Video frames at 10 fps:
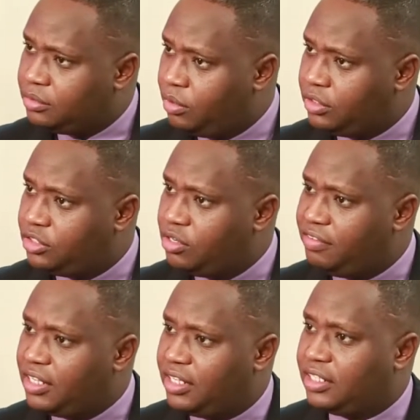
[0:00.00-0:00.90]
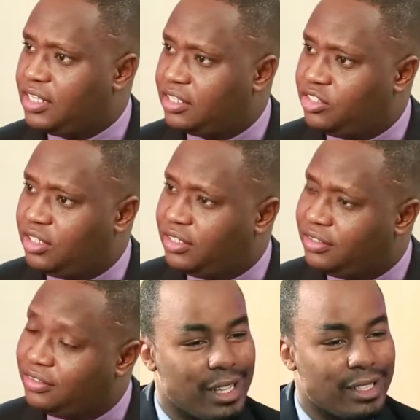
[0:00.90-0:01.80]
What's driving this, actually? I mean,
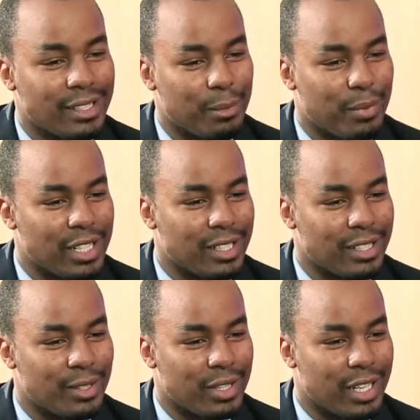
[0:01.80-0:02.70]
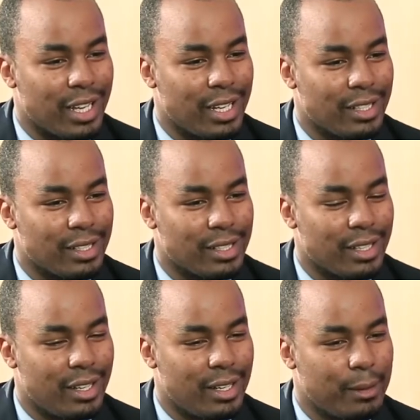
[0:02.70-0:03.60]
that's a surprise guess that the gainers,
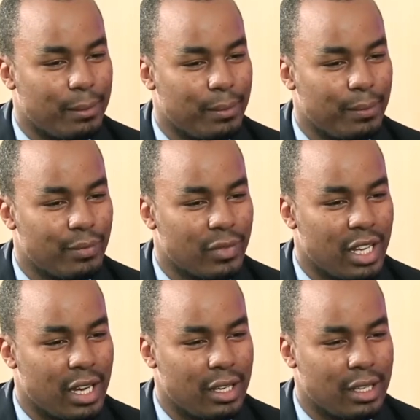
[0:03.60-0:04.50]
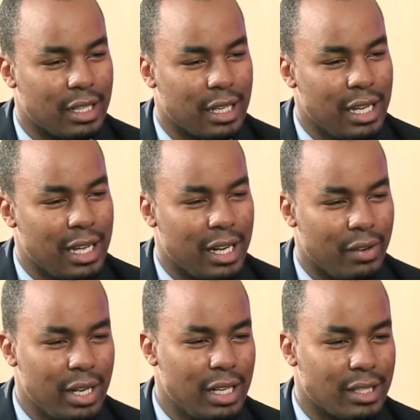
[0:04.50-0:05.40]
um, uh,
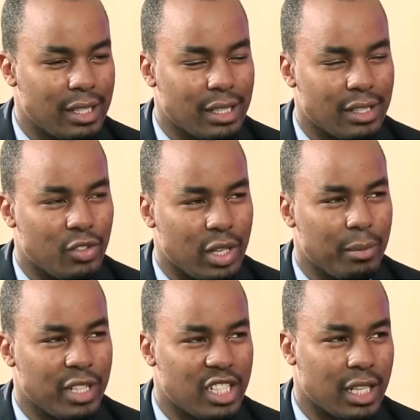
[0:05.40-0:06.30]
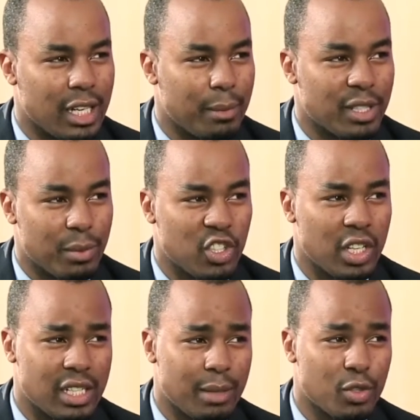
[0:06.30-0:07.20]
real estate hasn't really been taken up, especially
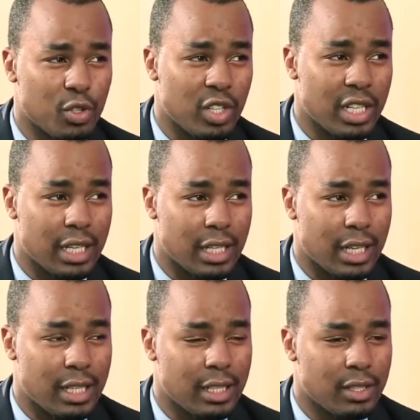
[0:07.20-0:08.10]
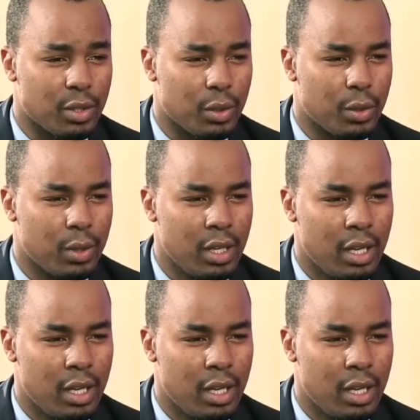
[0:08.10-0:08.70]
it comes to trading in Kenya. So. Yeah.